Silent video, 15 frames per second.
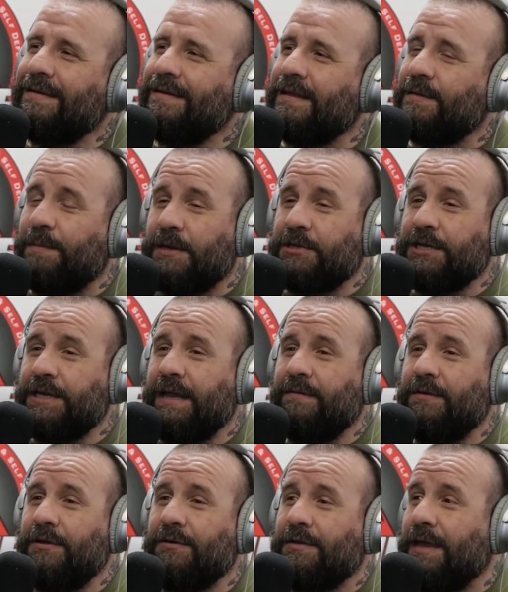especially
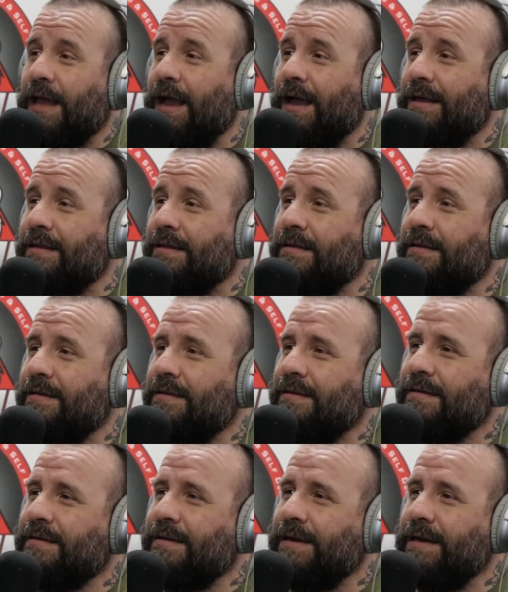given your size,
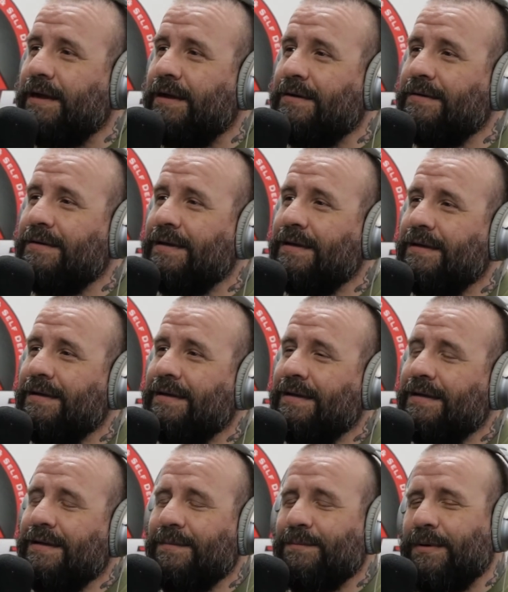you know.
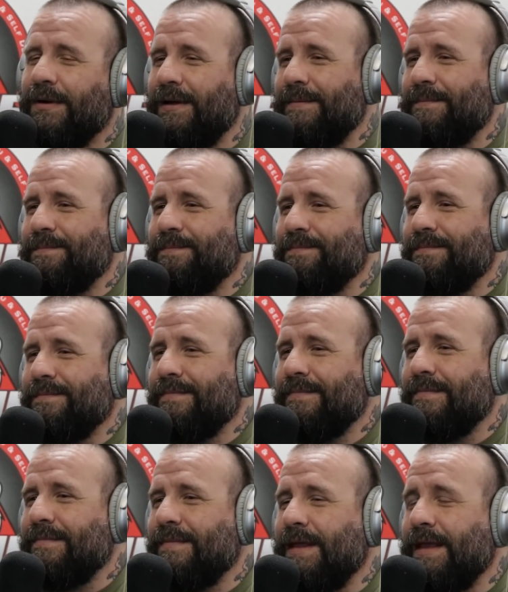But
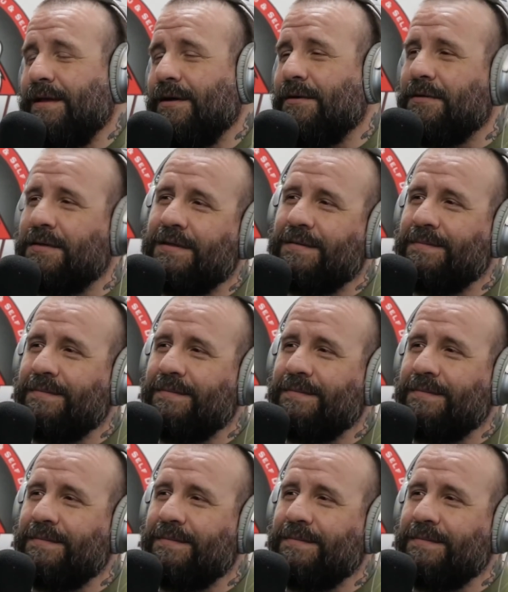egos.